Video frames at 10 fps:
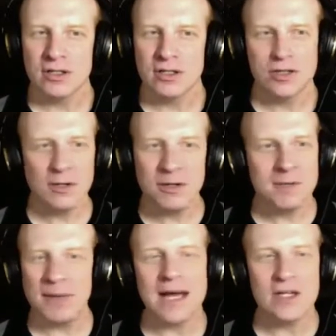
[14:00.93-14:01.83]
you're going to be
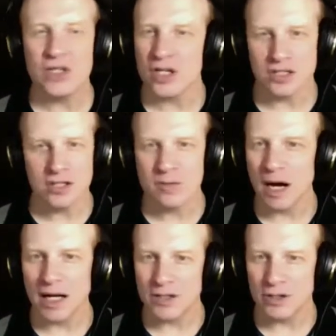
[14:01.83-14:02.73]
paying just as
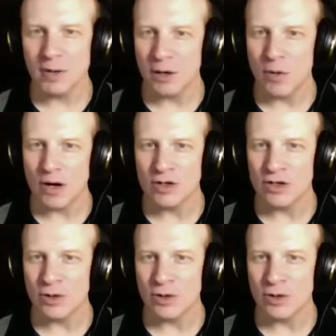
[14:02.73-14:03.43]
much no matter where you do